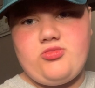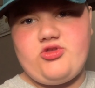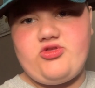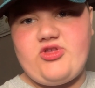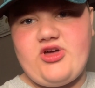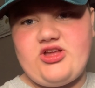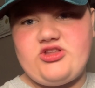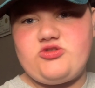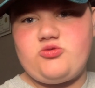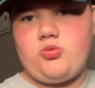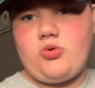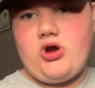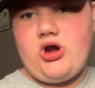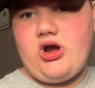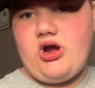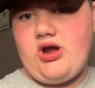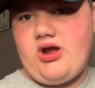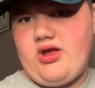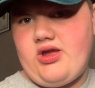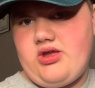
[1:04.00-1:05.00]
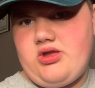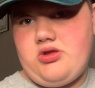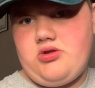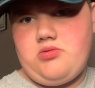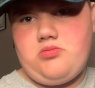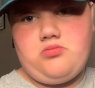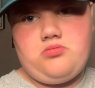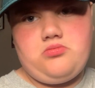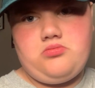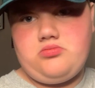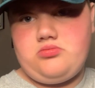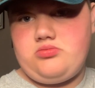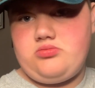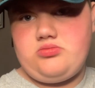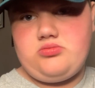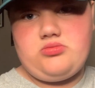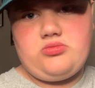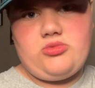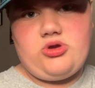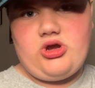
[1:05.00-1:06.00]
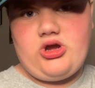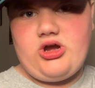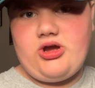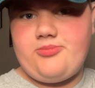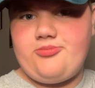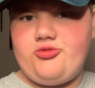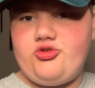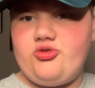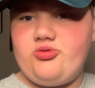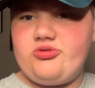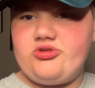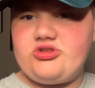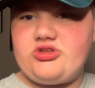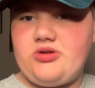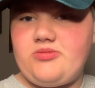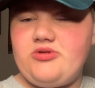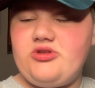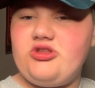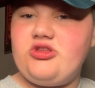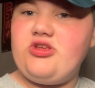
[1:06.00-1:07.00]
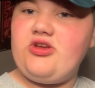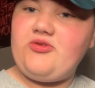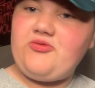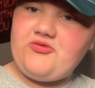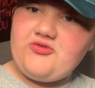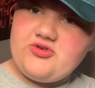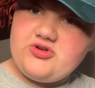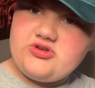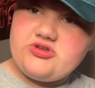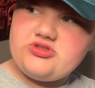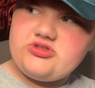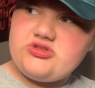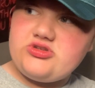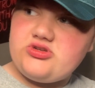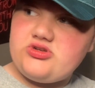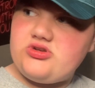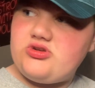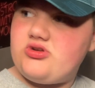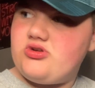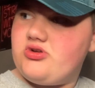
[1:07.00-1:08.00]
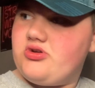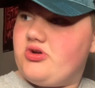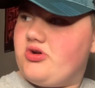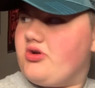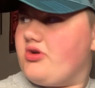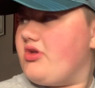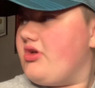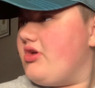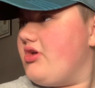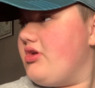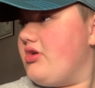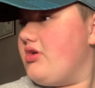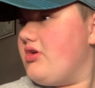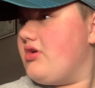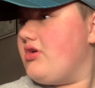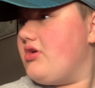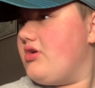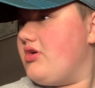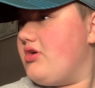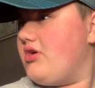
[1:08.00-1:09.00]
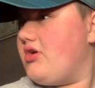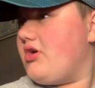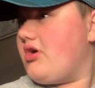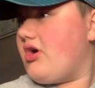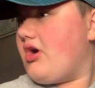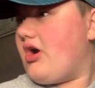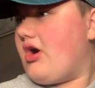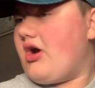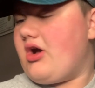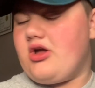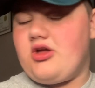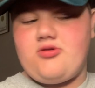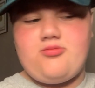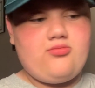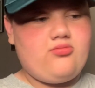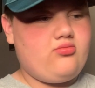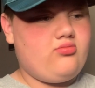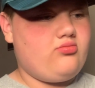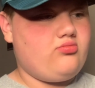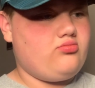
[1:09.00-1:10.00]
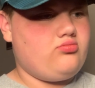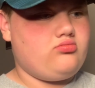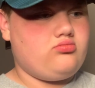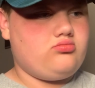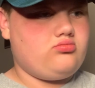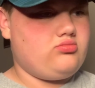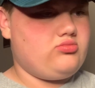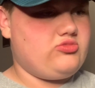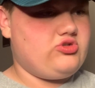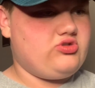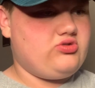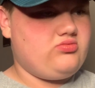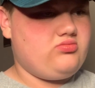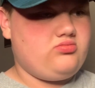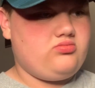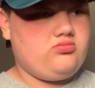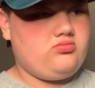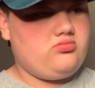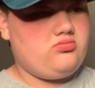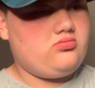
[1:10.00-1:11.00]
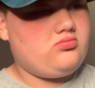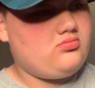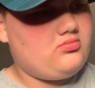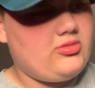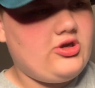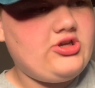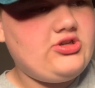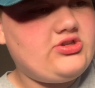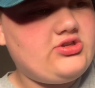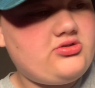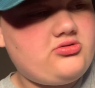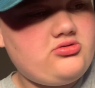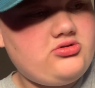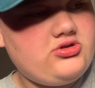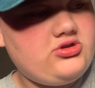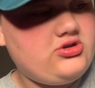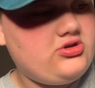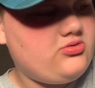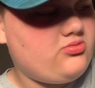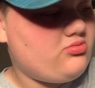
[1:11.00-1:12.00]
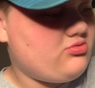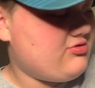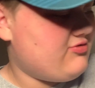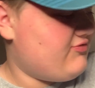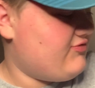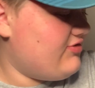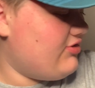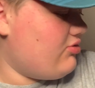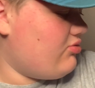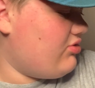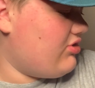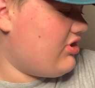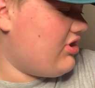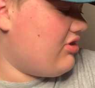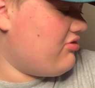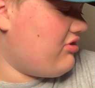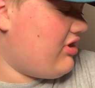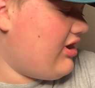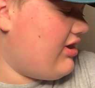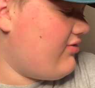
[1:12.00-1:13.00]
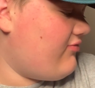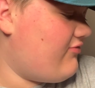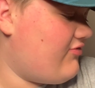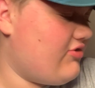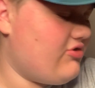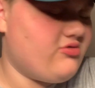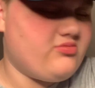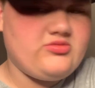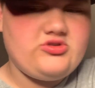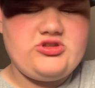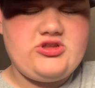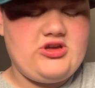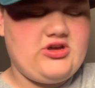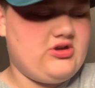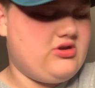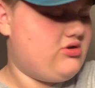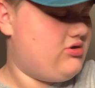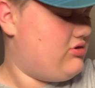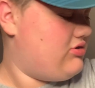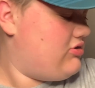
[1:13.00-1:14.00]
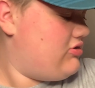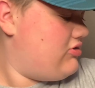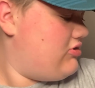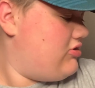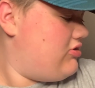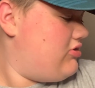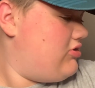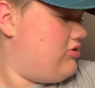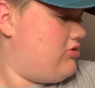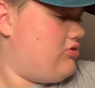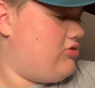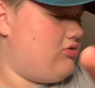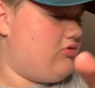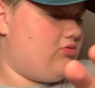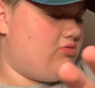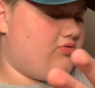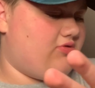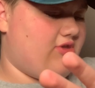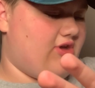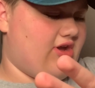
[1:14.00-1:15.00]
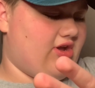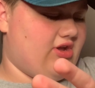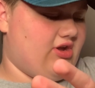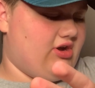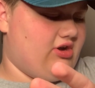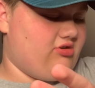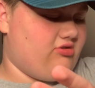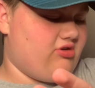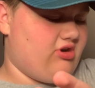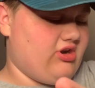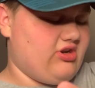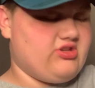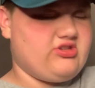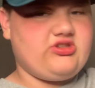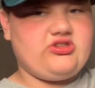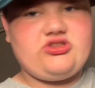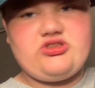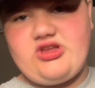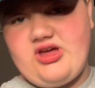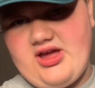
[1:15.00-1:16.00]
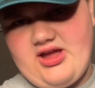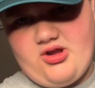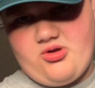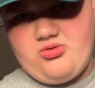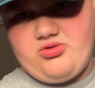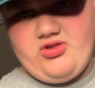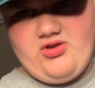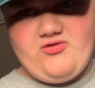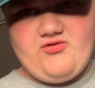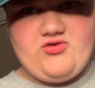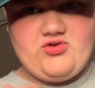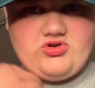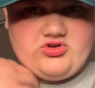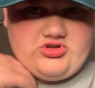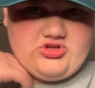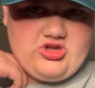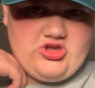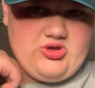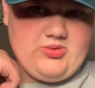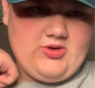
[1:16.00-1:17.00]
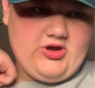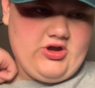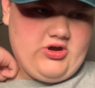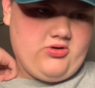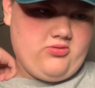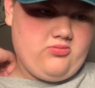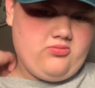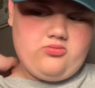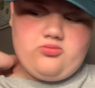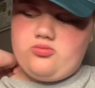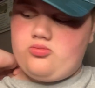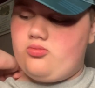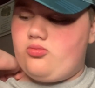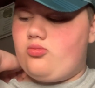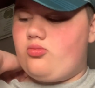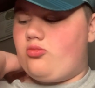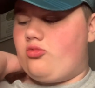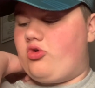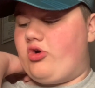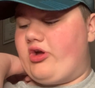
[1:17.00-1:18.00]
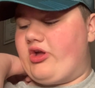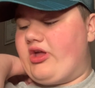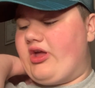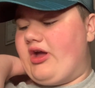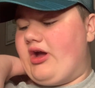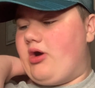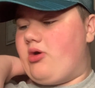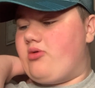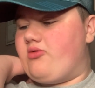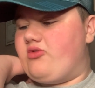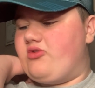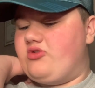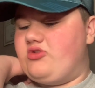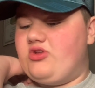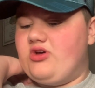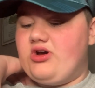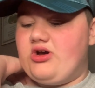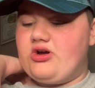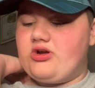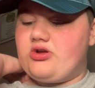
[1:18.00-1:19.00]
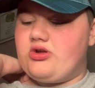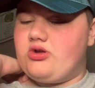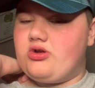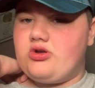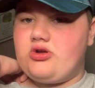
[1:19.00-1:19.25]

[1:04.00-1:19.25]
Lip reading: that's why I'm doing something different, okay? I'm basically reviewing a lot of films that got a lot of slack when they first came out, like Howard the Duck.